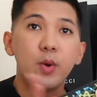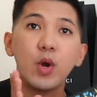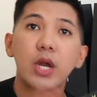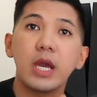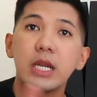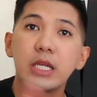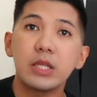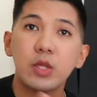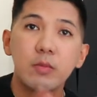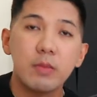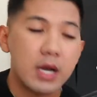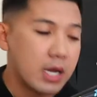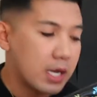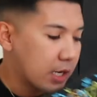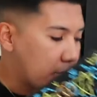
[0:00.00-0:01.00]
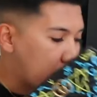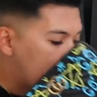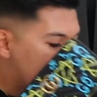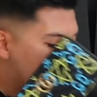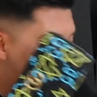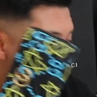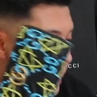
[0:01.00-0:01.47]
bongga nito mga
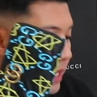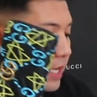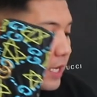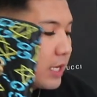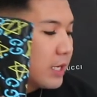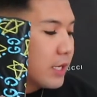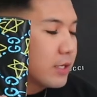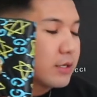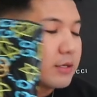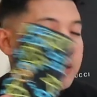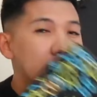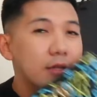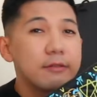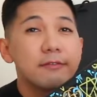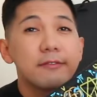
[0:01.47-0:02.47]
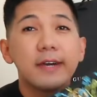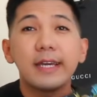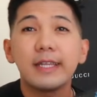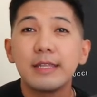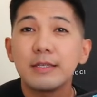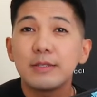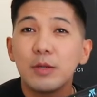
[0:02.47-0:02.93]
kakeis. You can
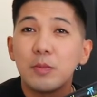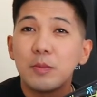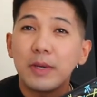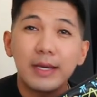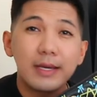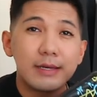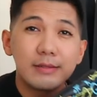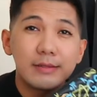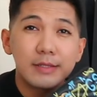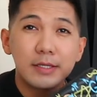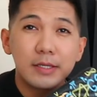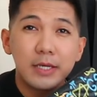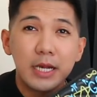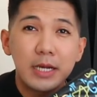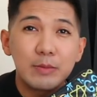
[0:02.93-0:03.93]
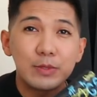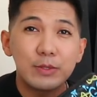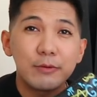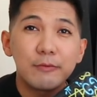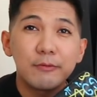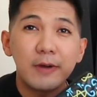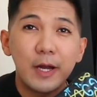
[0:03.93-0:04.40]
find this on my Instagram,
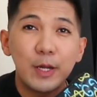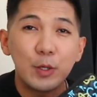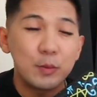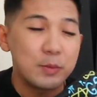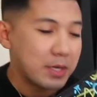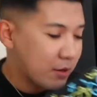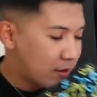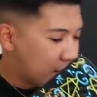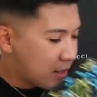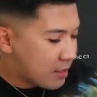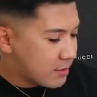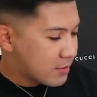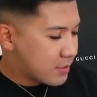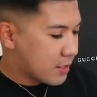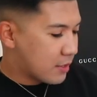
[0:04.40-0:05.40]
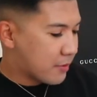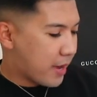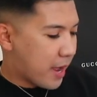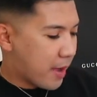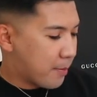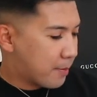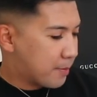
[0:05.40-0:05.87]
so follow me on
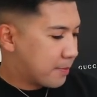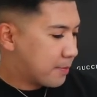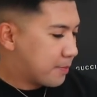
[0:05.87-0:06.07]
Instagram.